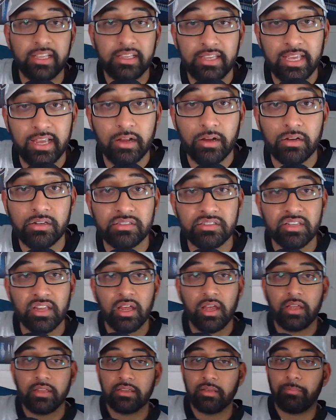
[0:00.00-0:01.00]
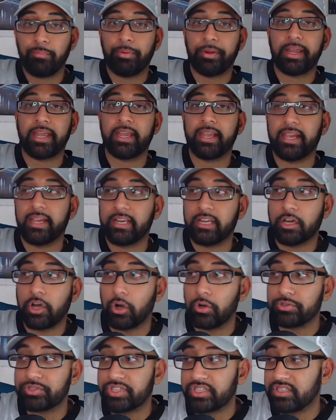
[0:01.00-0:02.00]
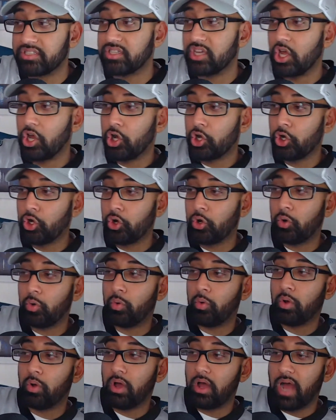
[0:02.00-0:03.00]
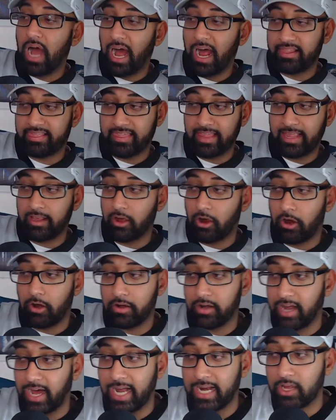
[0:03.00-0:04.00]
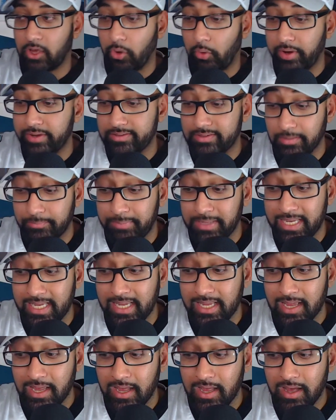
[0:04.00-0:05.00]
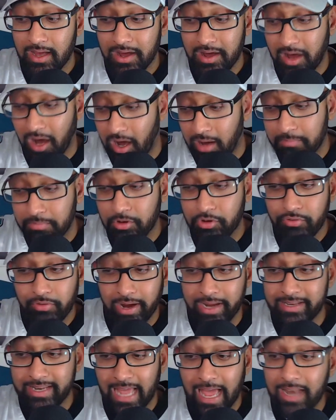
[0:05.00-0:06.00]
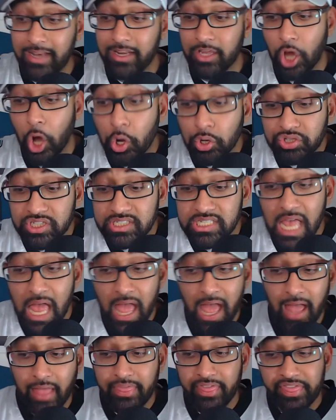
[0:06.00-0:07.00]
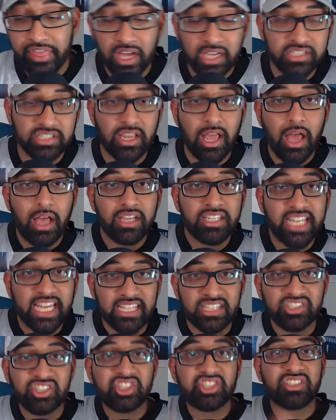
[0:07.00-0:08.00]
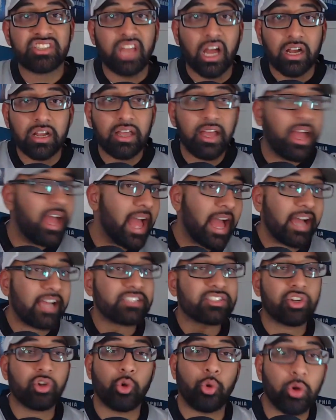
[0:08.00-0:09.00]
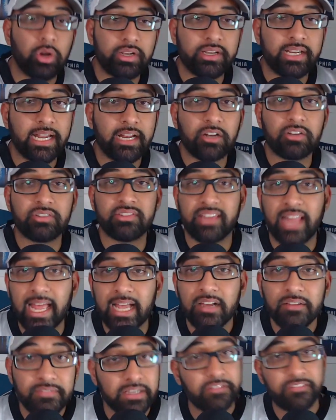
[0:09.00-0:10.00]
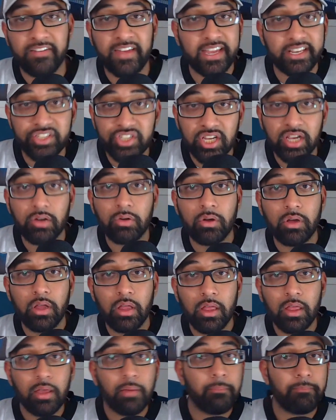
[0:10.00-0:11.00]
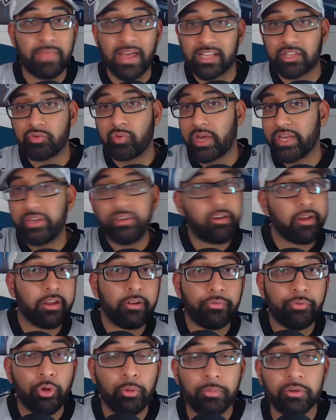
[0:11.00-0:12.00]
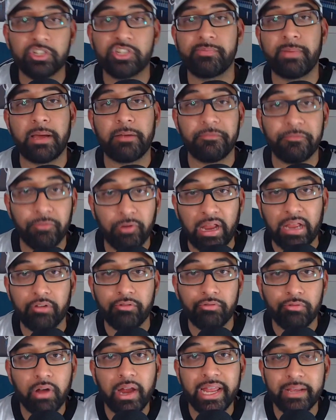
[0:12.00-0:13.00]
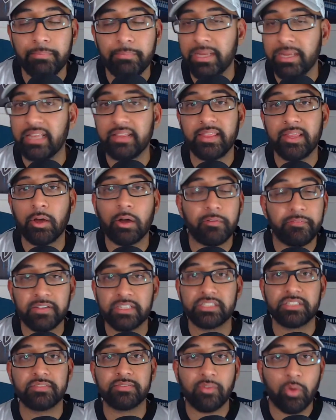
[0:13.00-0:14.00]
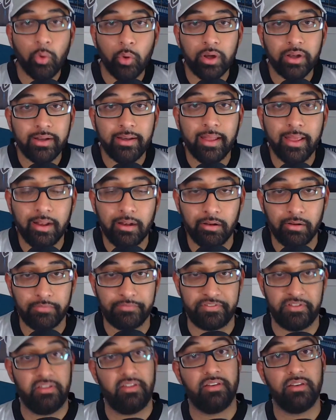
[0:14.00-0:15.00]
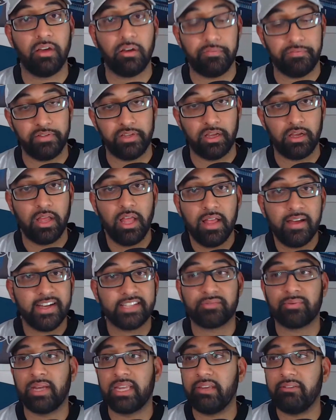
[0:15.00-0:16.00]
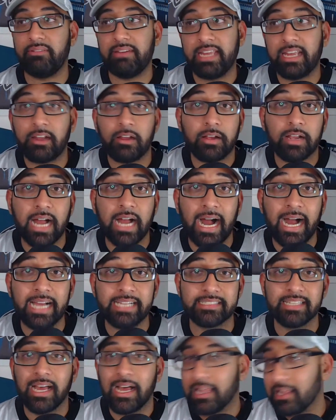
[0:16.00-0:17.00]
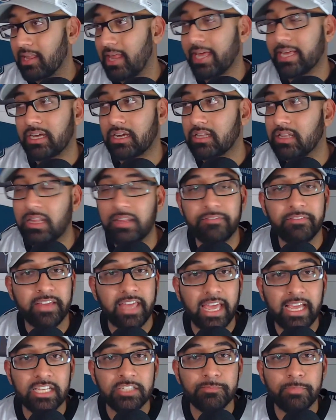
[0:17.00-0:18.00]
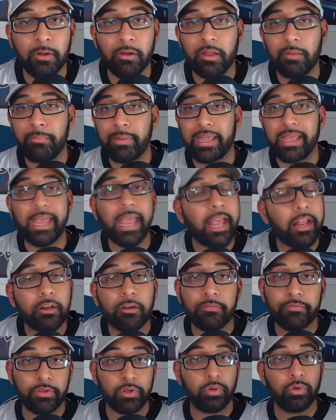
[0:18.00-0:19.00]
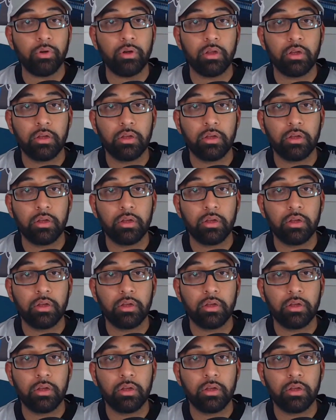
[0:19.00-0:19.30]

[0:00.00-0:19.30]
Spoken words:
gears to bringing in coaches who I think are not going to become great head coaches and thus get stuck as coordinators like a Vic Fangio. That's why you hear rumors about Frank Reich being the offensive coordinator in Philadelphia. That's why you hear guys like a Cliff Kingsbury being interviewed.